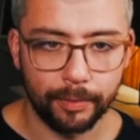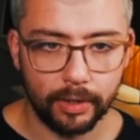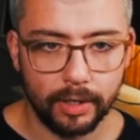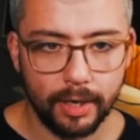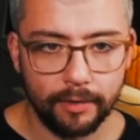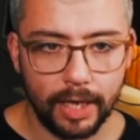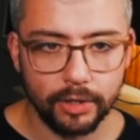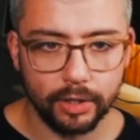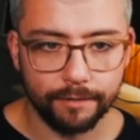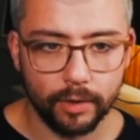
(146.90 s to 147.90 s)
We're going to navigate
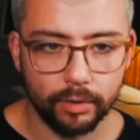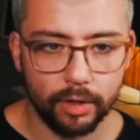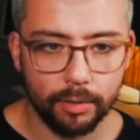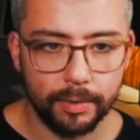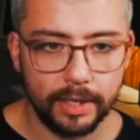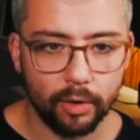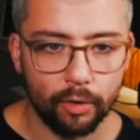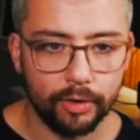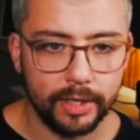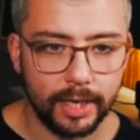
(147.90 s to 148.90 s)
to the folder that we
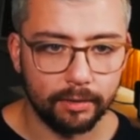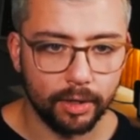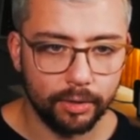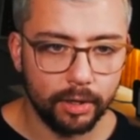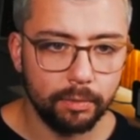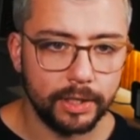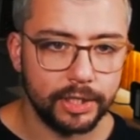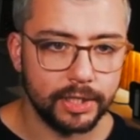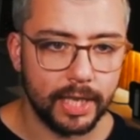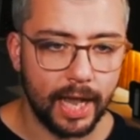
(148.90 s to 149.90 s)
already downloaded, which
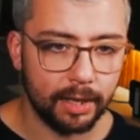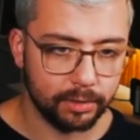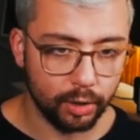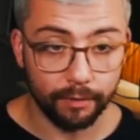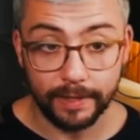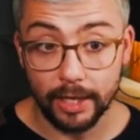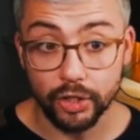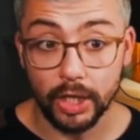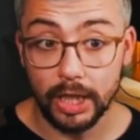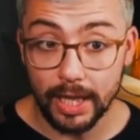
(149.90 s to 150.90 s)
is the iOS
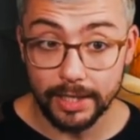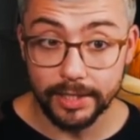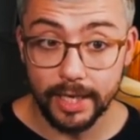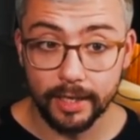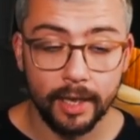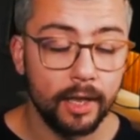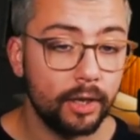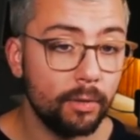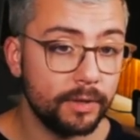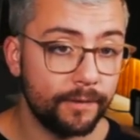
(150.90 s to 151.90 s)
Notification Classic,
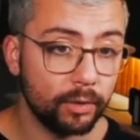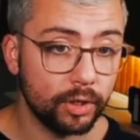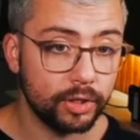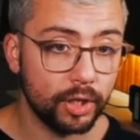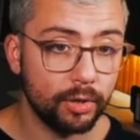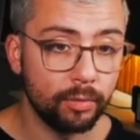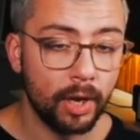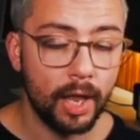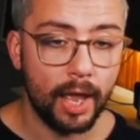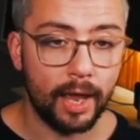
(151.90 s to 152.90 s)
go to folder 2
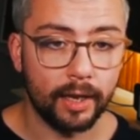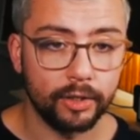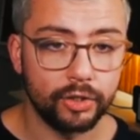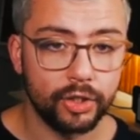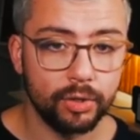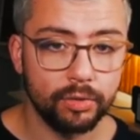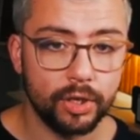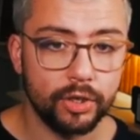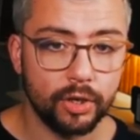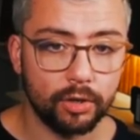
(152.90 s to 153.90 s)
and choose
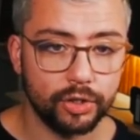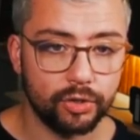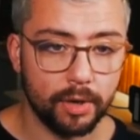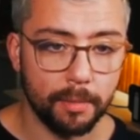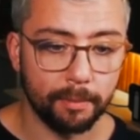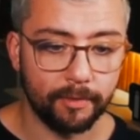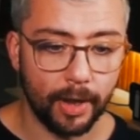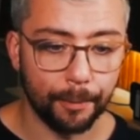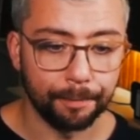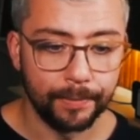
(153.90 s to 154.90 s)
the .streamup file.